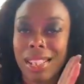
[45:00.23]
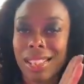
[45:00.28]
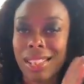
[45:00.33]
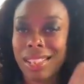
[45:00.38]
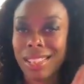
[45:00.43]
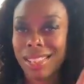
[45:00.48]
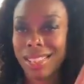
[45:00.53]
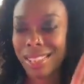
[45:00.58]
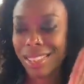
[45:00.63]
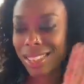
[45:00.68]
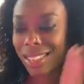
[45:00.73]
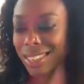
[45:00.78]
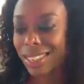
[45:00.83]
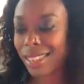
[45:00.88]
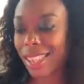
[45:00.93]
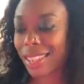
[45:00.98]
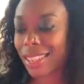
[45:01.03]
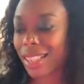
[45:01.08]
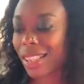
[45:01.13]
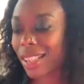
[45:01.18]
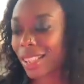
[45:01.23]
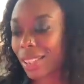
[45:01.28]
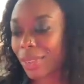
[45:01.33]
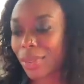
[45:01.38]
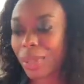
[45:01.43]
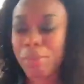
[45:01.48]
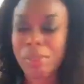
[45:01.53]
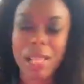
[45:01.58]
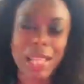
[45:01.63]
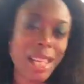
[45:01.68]
days at the
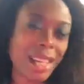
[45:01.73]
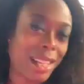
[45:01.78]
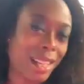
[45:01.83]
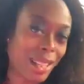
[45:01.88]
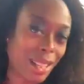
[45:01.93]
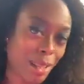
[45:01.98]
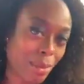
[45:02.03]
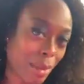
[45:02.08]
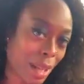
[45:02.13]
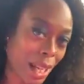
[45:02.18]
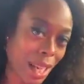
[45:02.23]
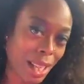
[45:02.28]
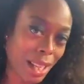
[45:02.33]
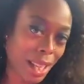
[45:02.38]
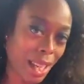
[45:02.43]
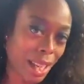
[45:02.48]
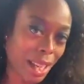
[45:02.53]
Hollywood Palladium in